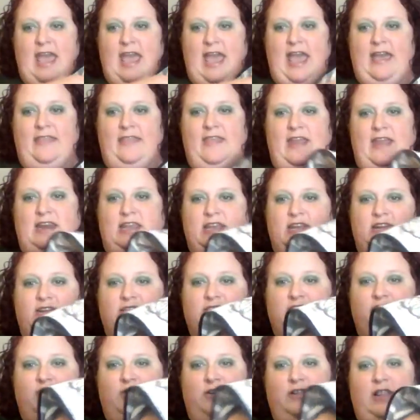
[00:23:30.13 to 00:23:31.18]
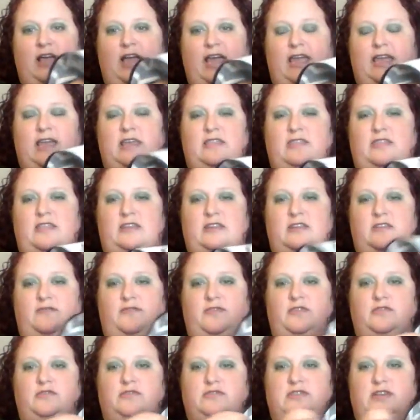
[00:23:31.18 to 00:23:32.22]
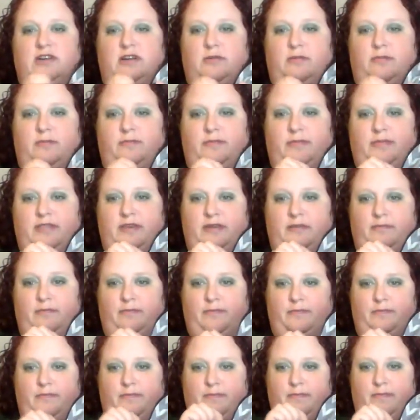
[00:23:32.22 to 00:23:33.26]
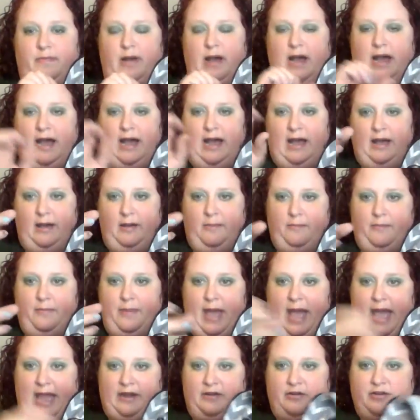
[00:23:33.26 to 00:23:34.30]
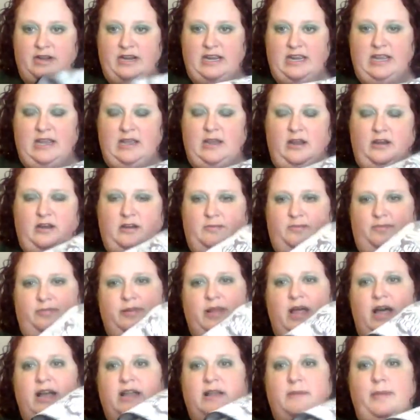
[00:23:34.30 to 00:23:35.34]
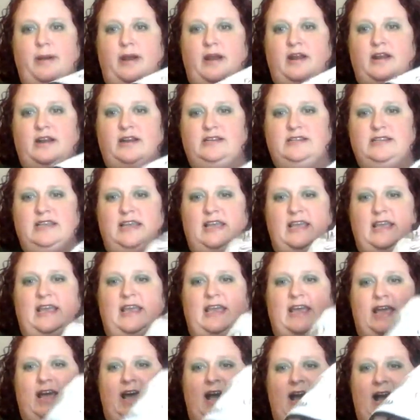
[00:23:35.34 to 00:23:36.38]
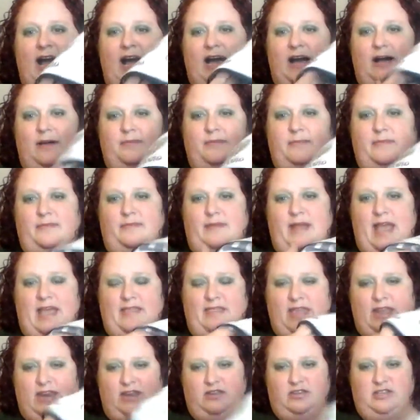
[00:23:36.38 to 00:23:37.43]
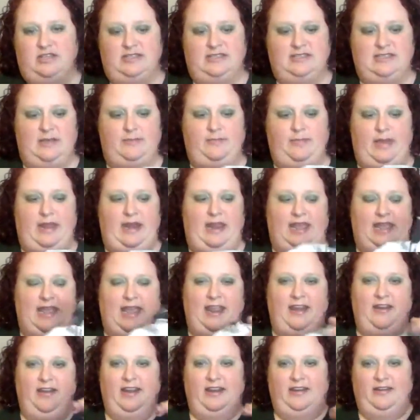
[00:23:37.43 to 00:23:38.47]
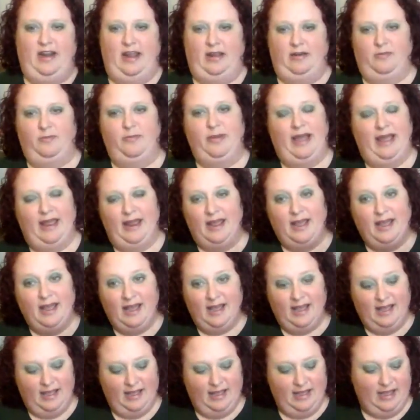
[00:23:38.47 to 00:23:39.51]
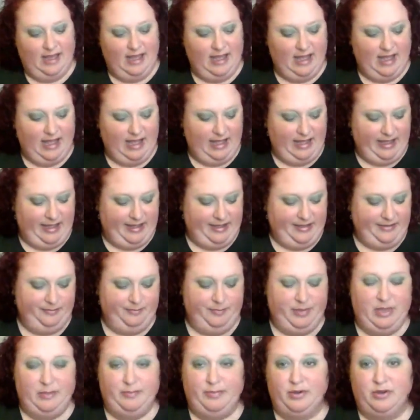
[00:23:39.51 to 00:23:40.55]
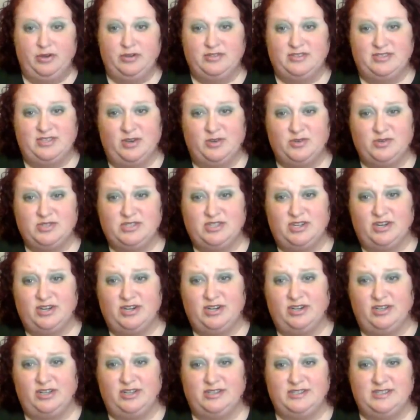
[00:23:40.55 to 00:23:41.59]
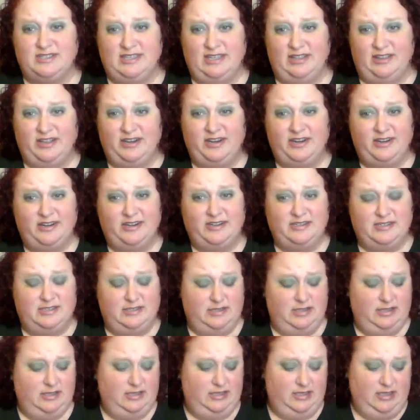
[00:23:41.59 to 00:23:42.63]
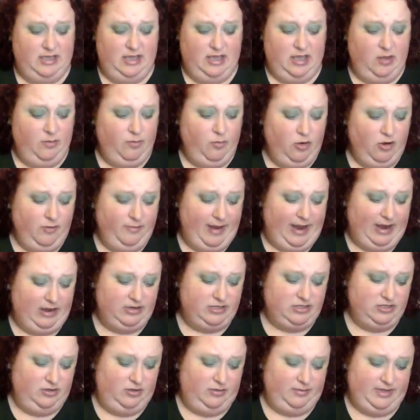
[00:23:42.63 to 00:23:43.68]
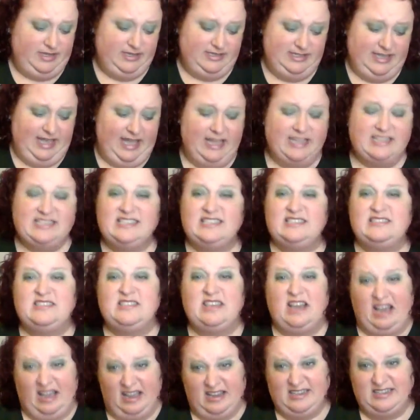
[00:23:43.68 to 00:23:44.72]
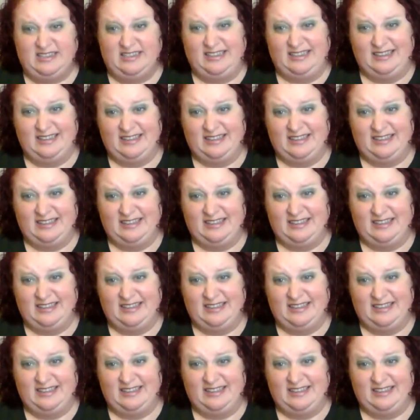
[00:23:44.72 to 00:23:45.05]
And then here's for like the diffuser, the battery or plug part. And then you just zip it and carry it around. But people who sew circle cylinders, more power to them, because that sucked.